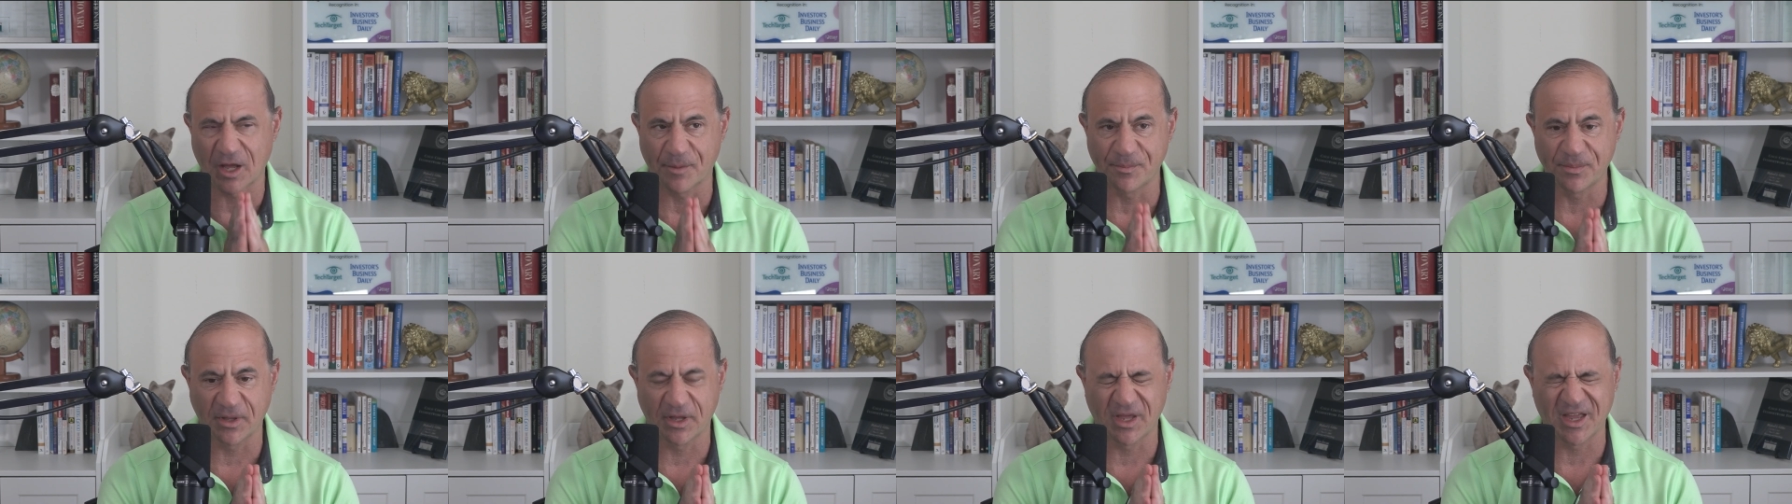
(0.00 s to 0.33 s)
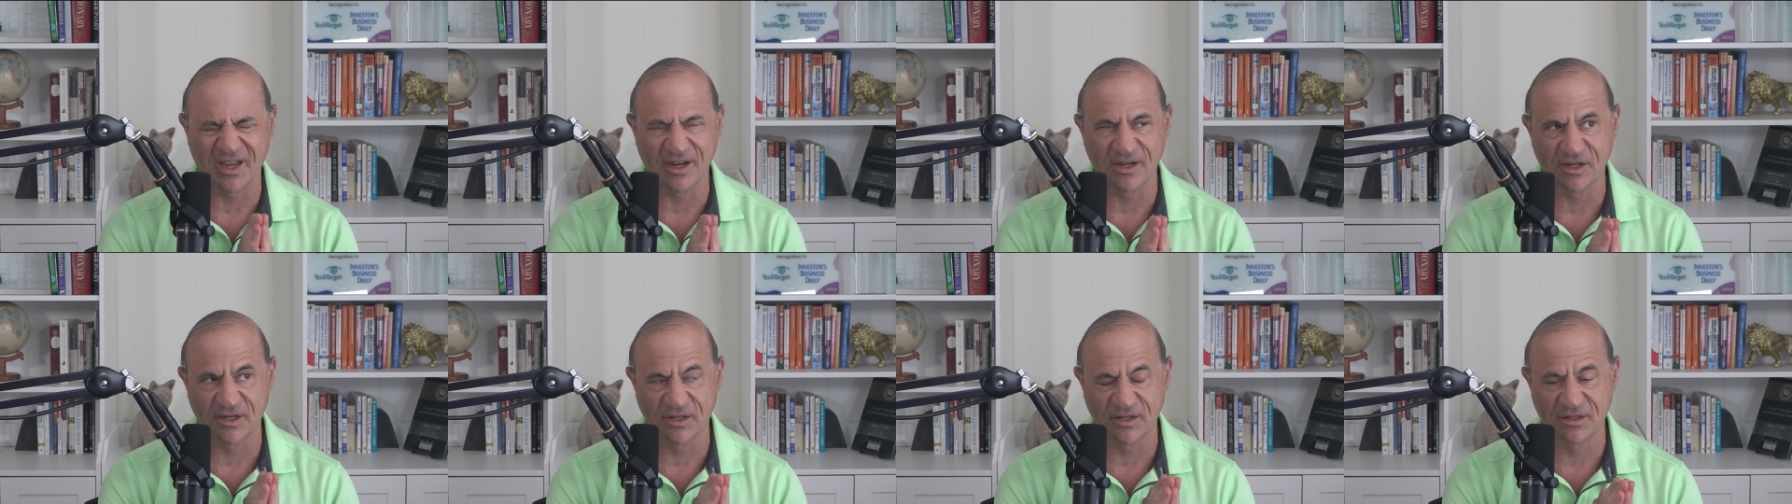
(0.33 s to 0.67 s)

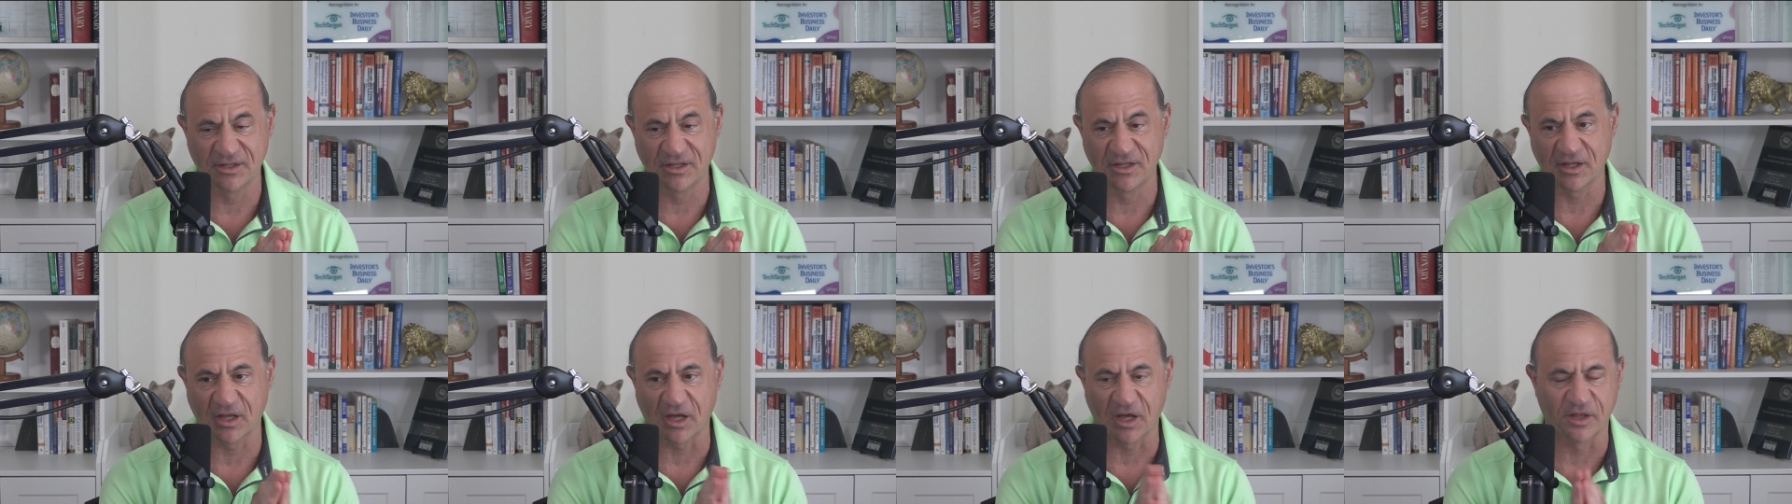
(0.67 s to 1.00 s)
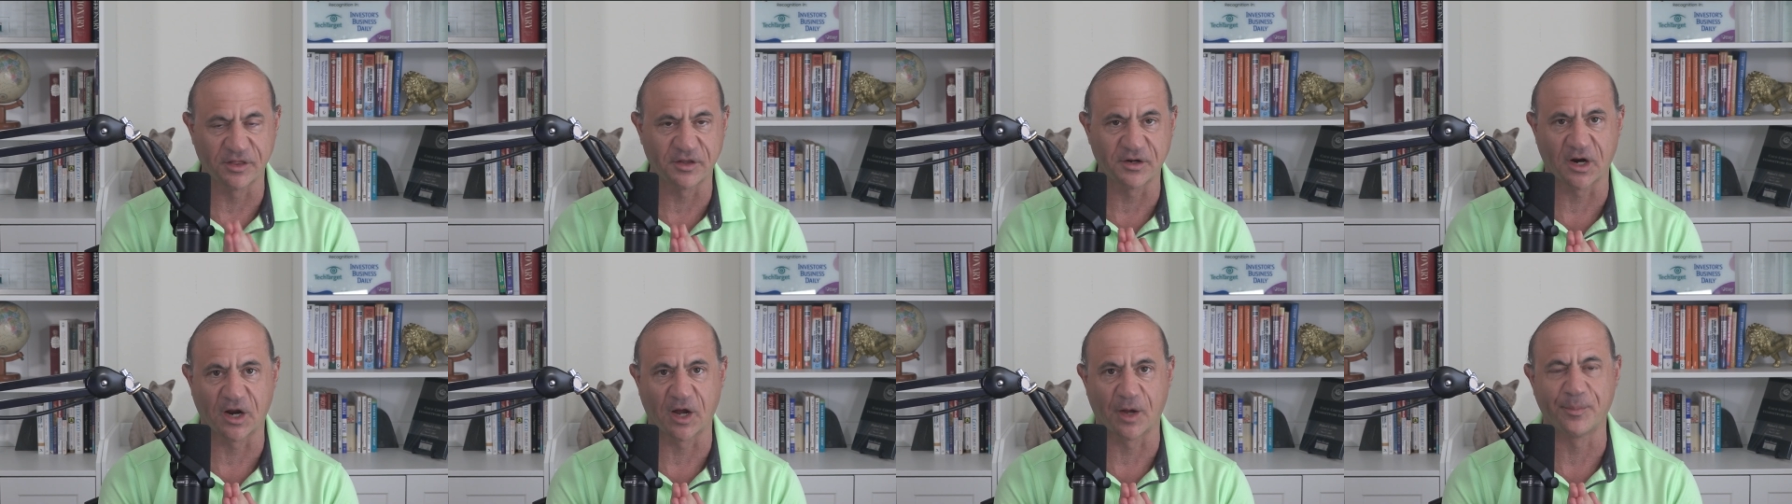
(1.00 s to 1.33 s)
applications
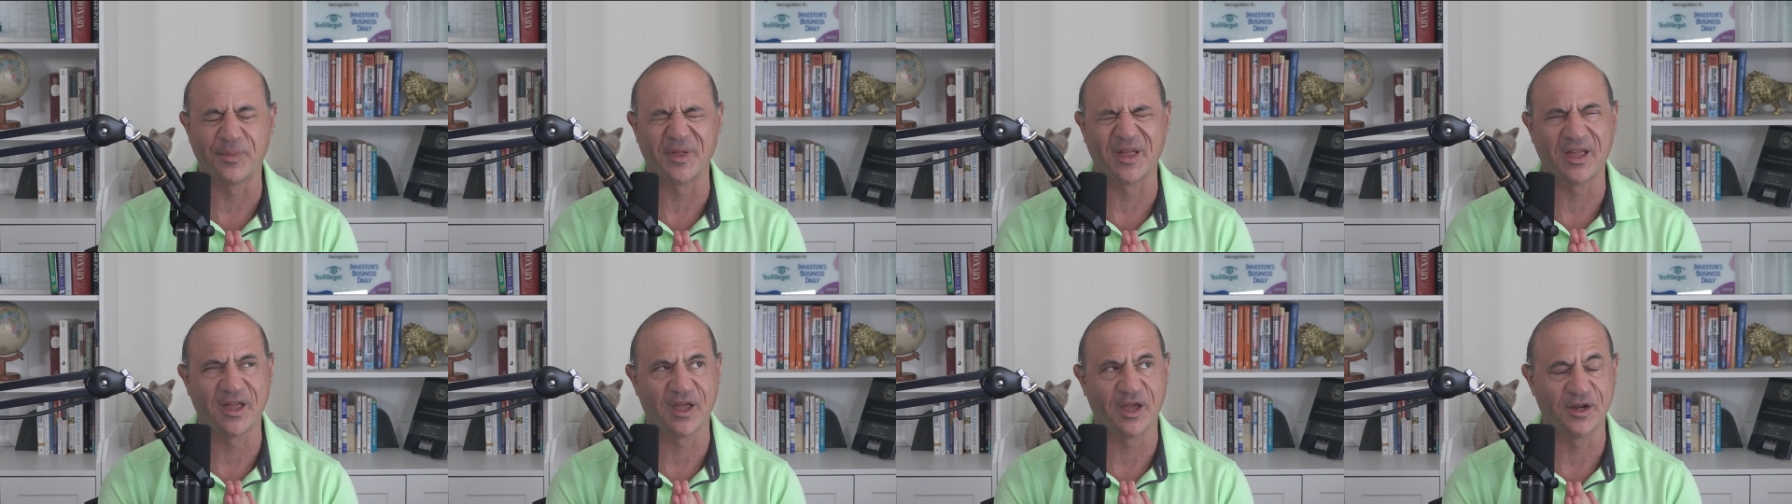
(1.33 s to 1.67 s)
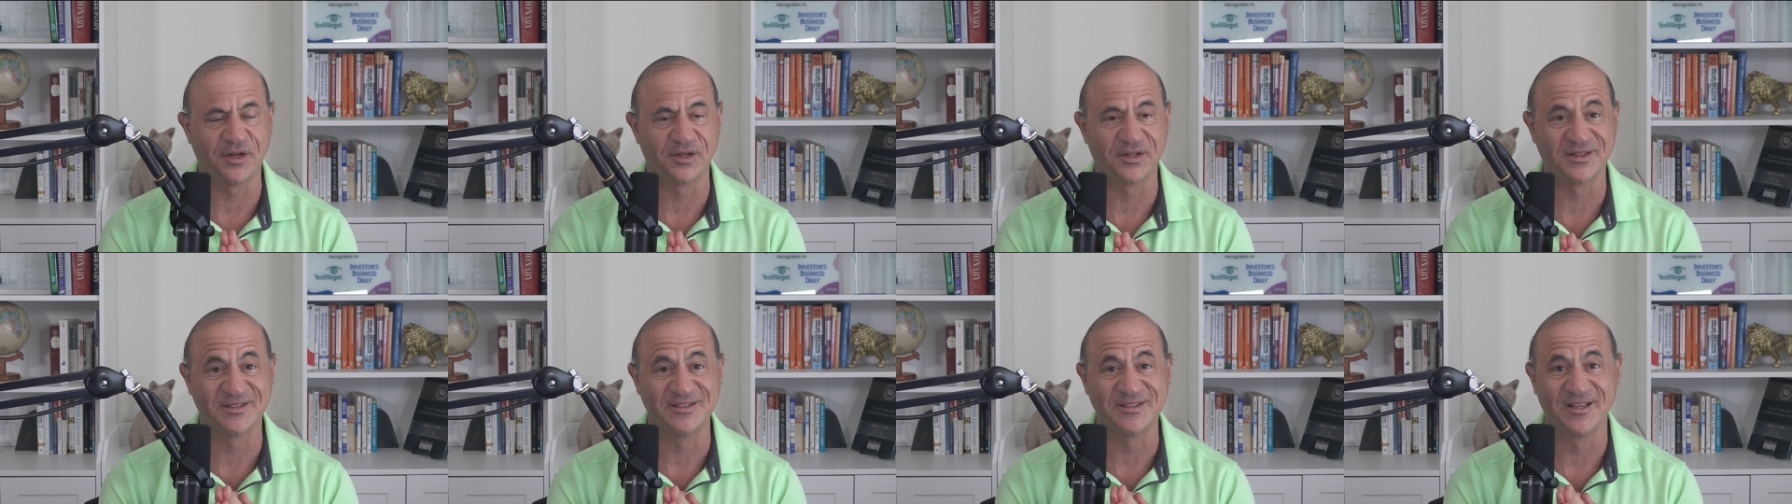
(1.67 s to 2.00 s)
to other
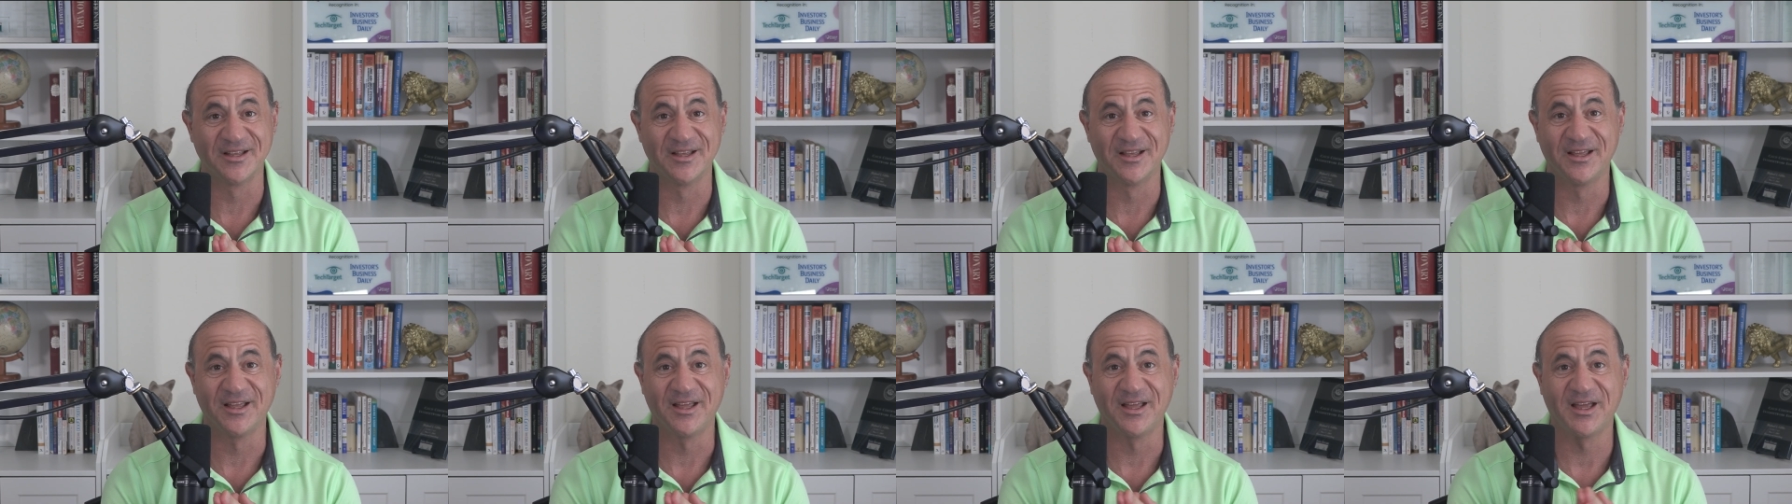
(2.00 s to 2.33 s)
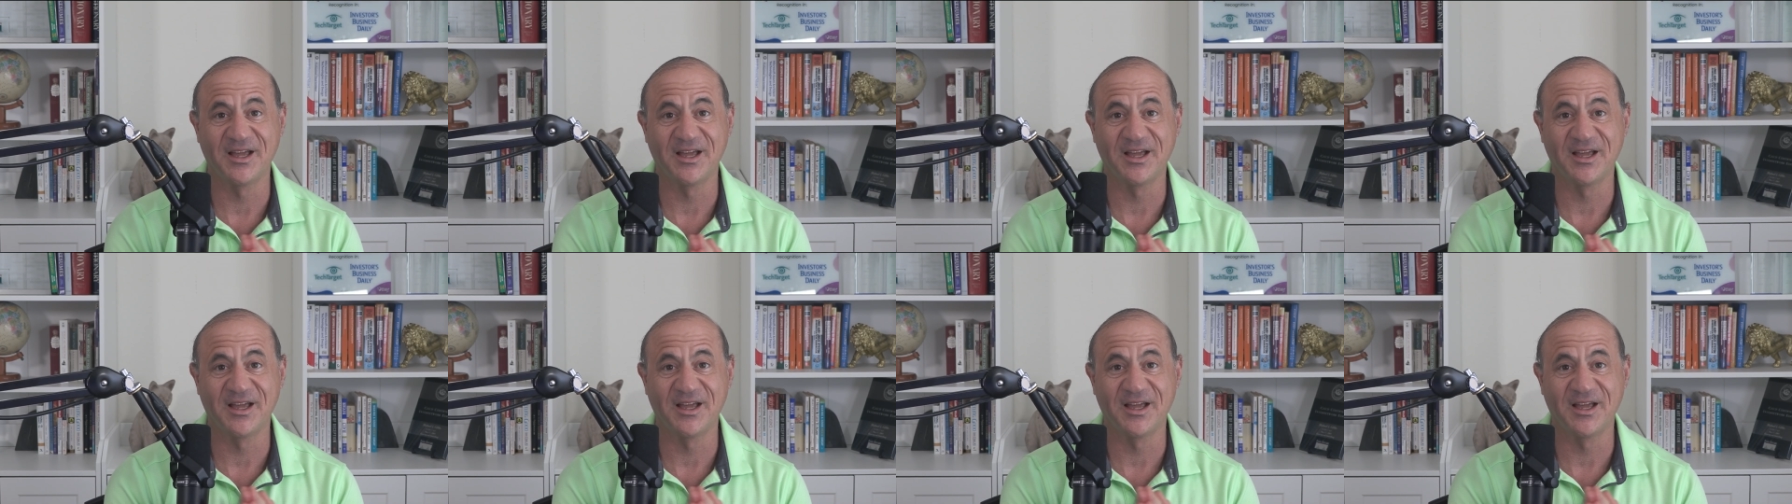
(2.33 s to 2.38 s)
applications